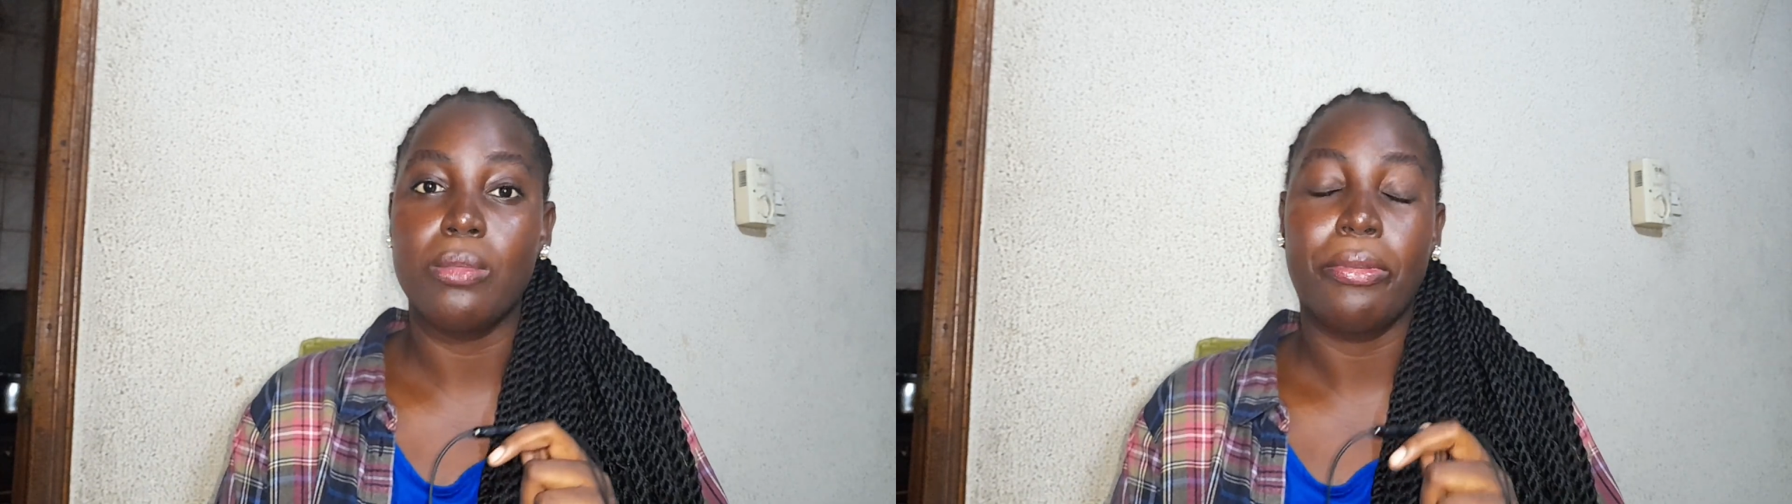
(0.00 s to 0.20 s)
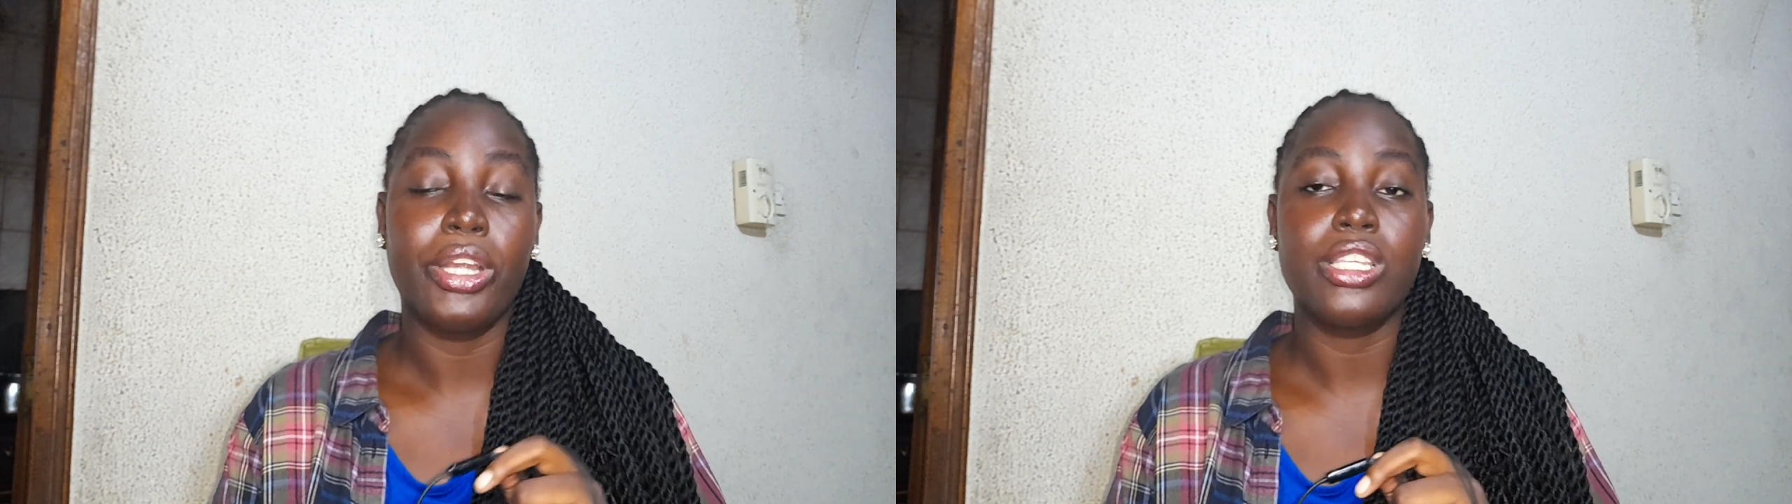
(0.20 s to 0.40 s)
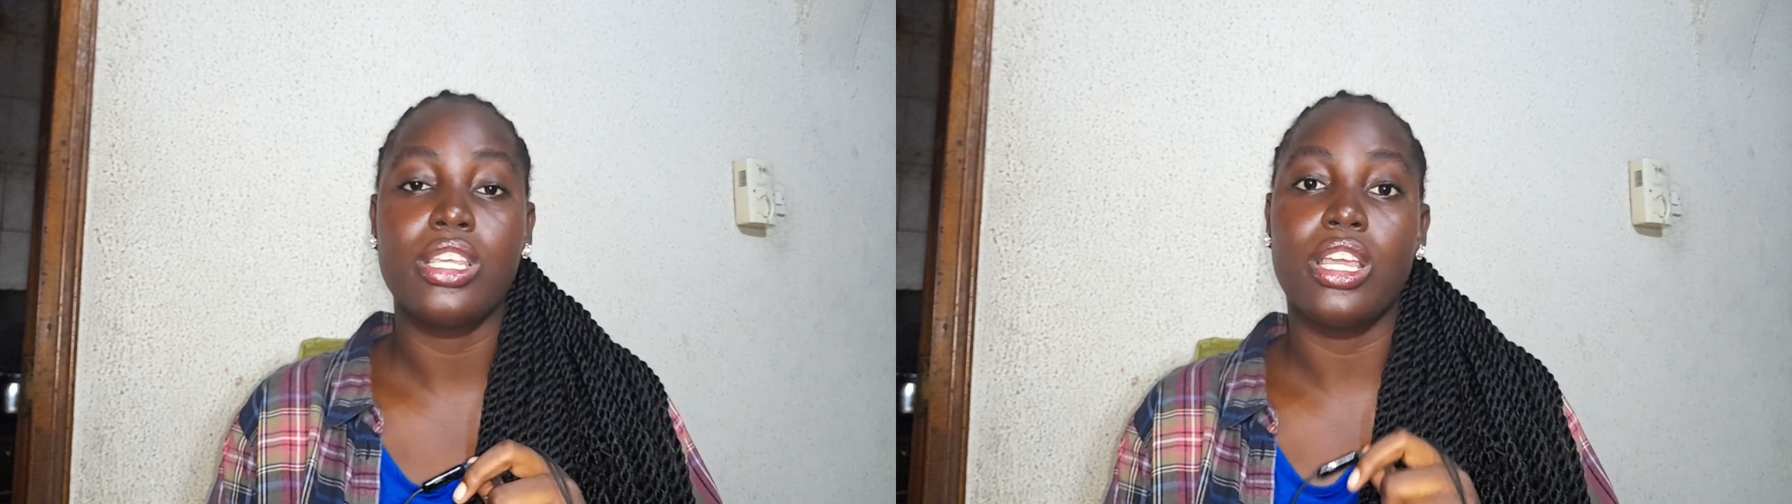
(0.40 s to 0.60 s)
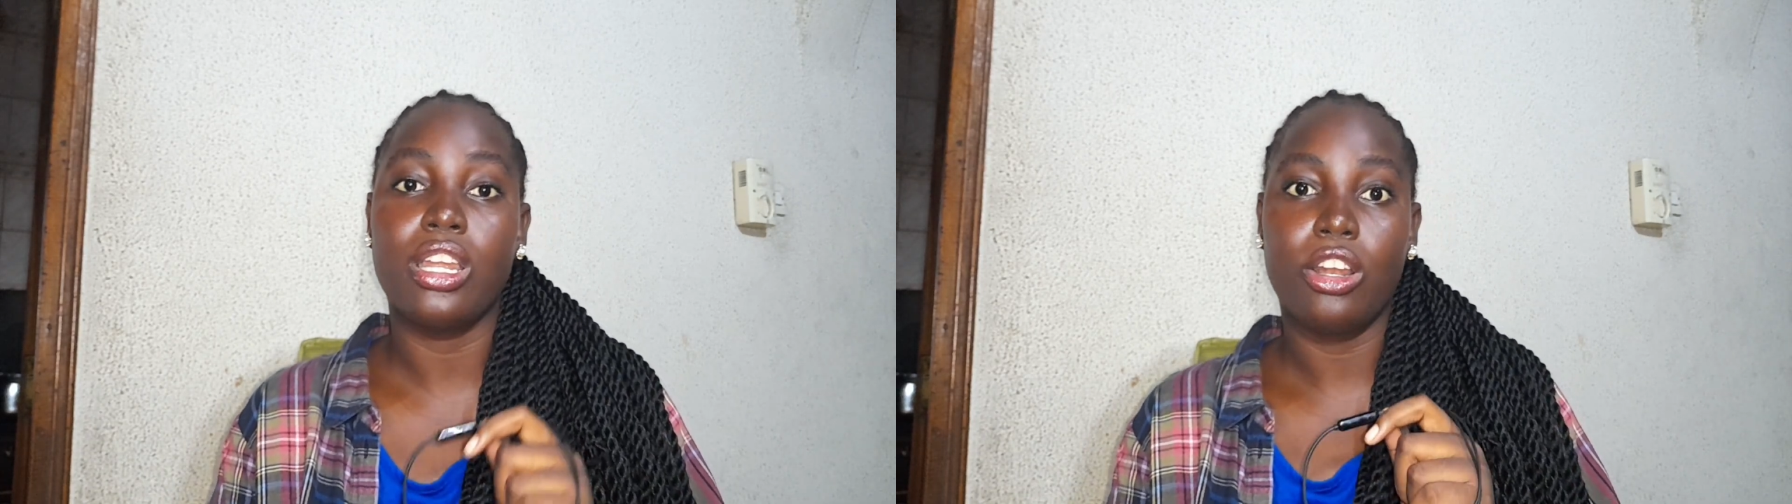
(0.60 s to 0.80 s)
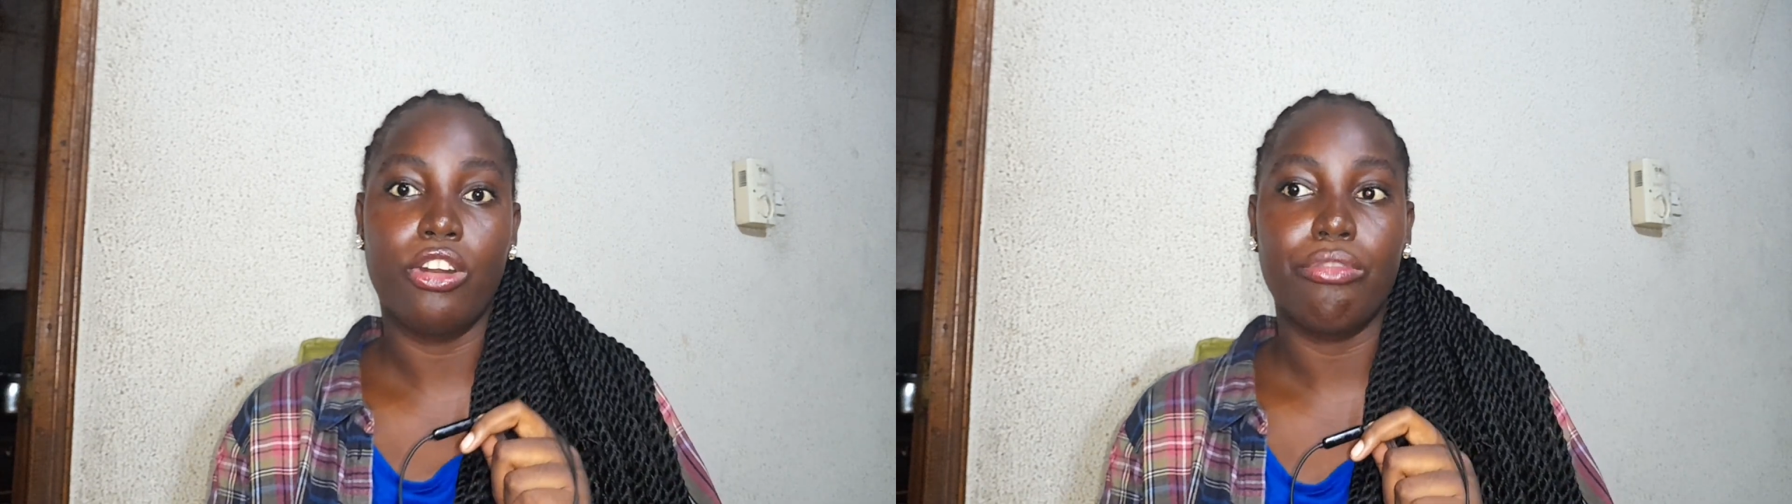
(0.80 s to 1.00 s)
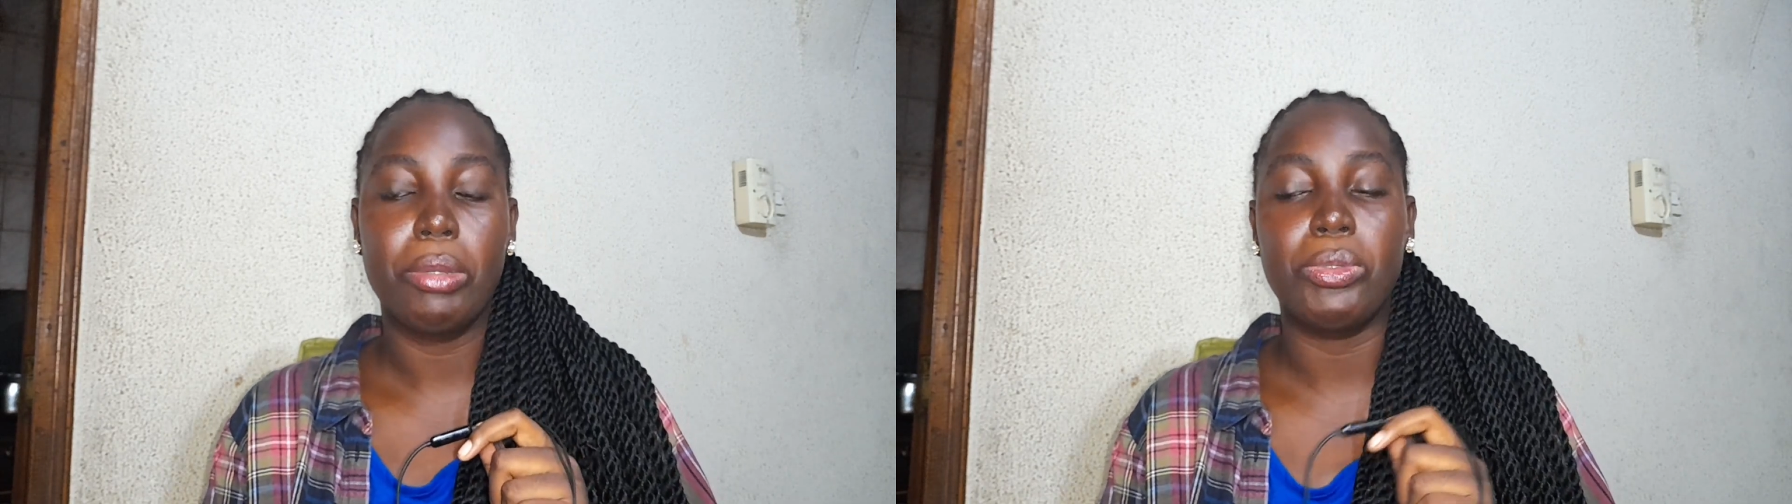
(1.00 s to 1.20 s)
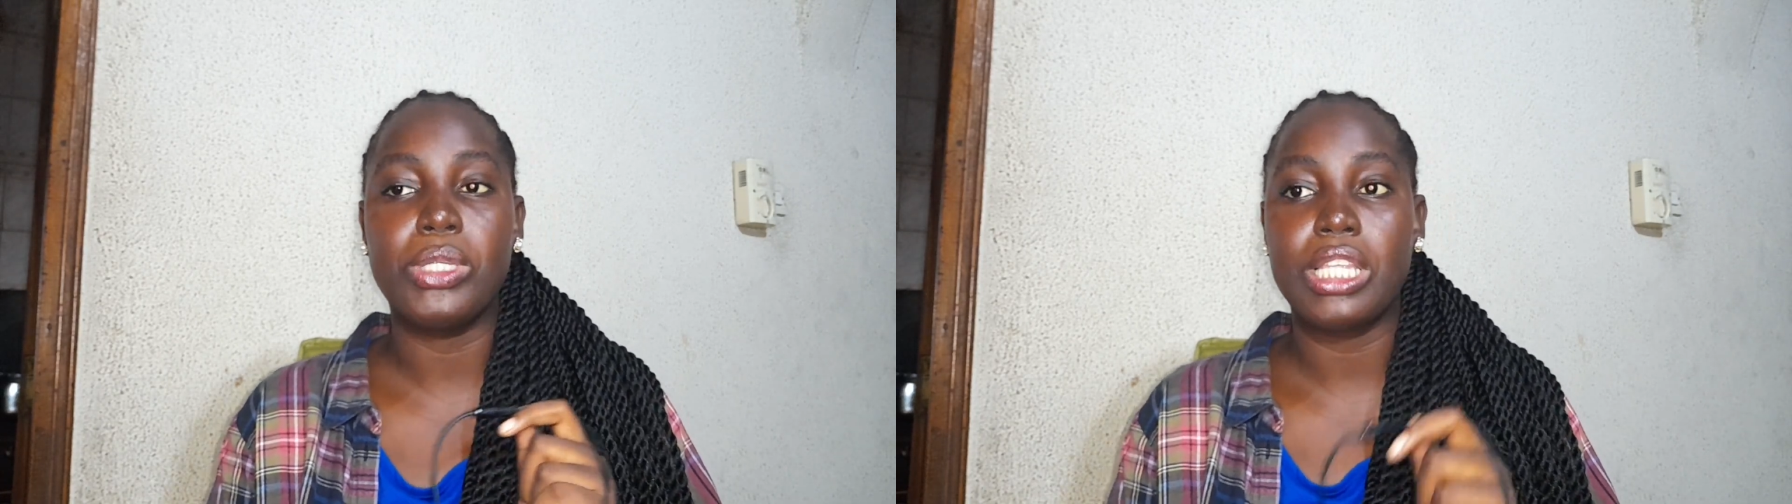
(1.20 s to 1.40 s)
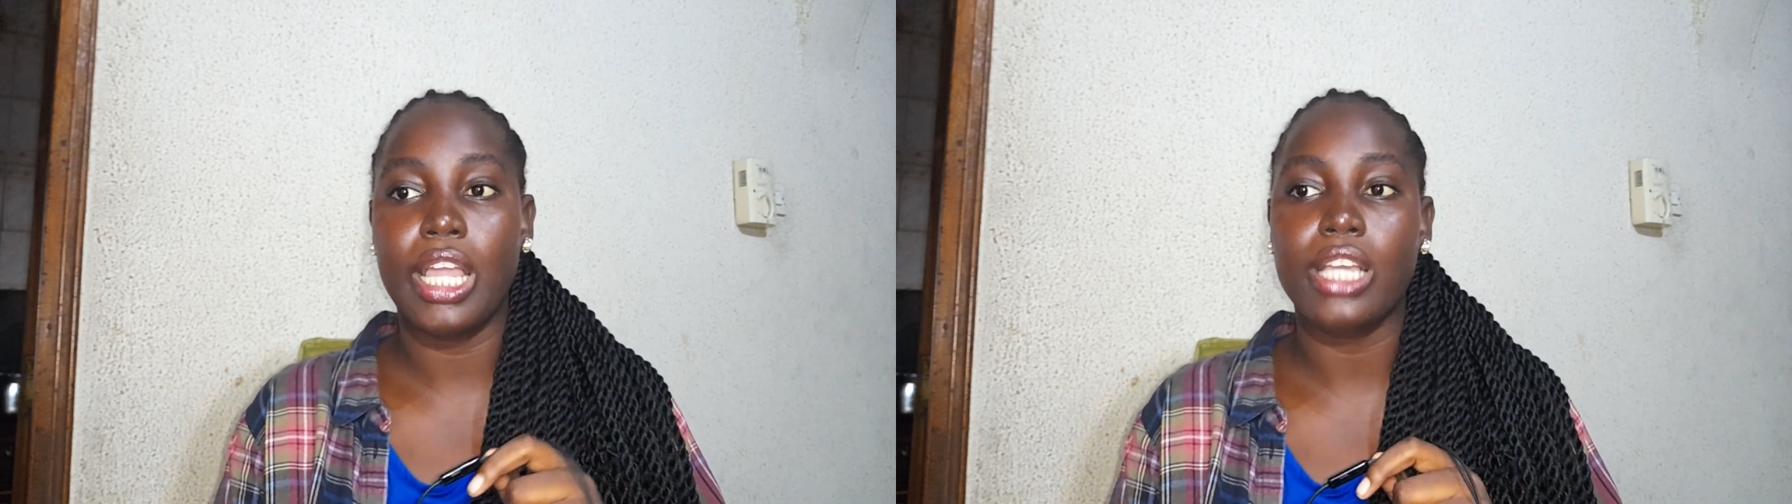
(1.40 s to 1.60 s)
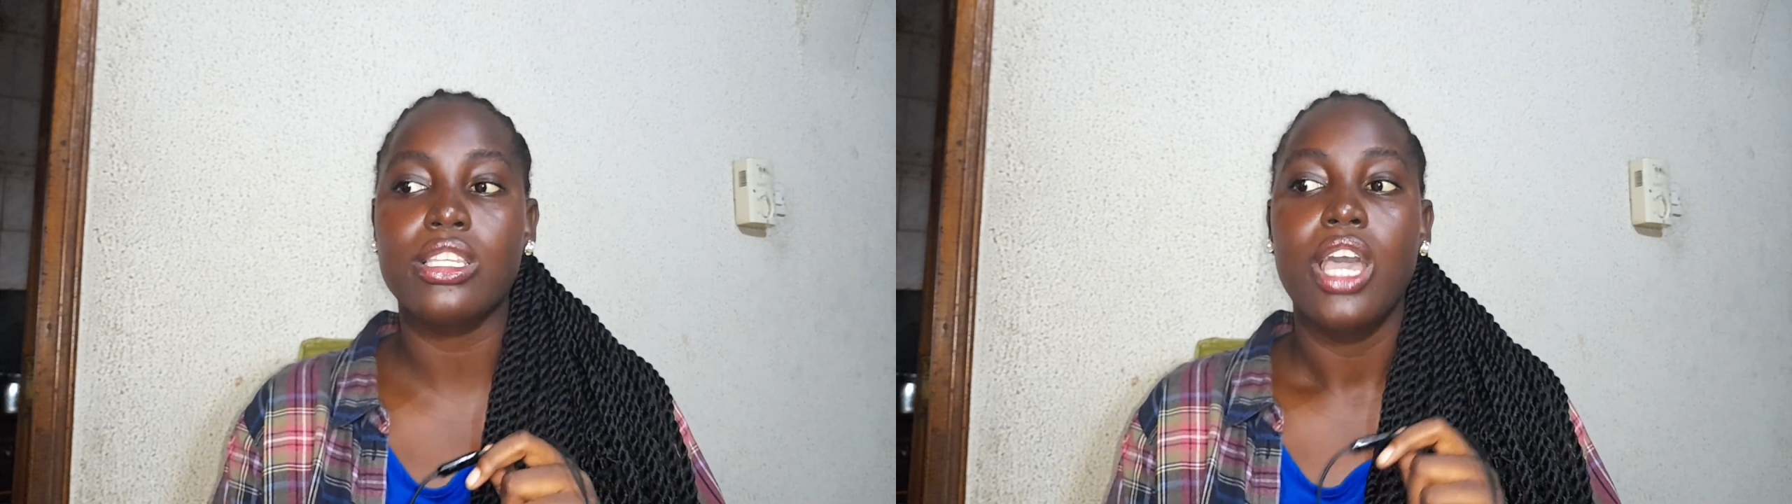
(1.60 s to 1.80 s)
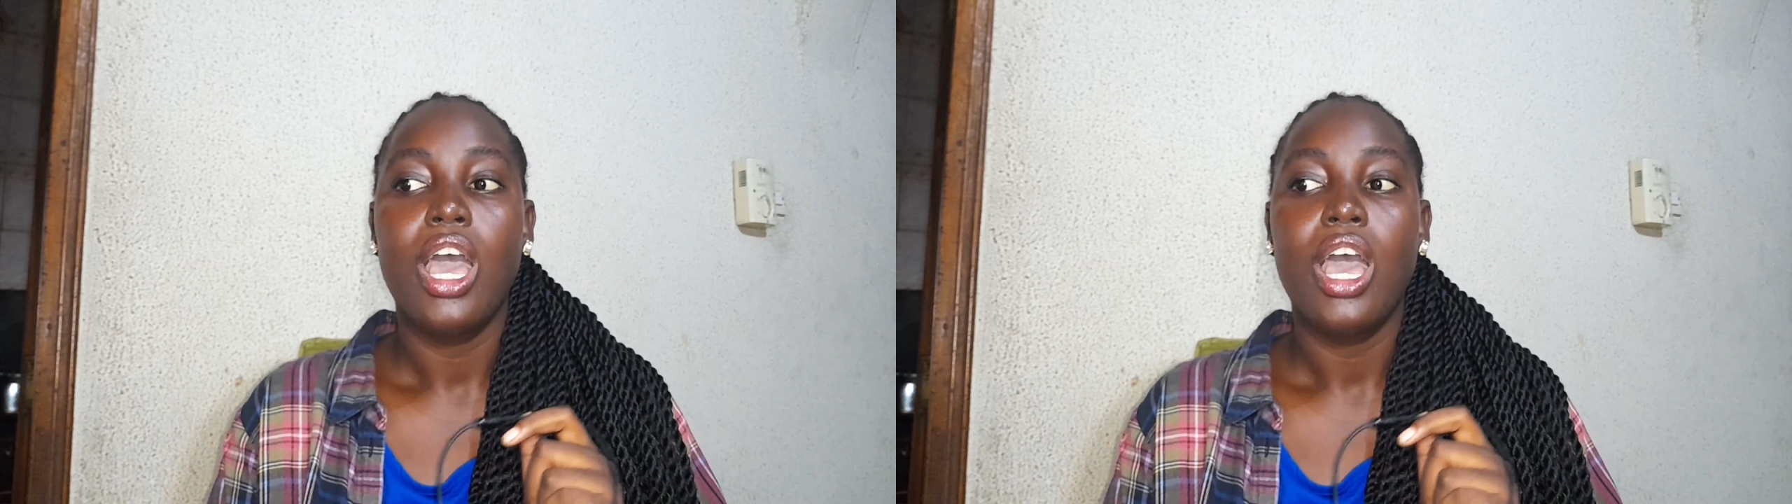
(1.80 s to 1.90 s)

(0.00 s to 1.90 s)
pressing a lot of people's necks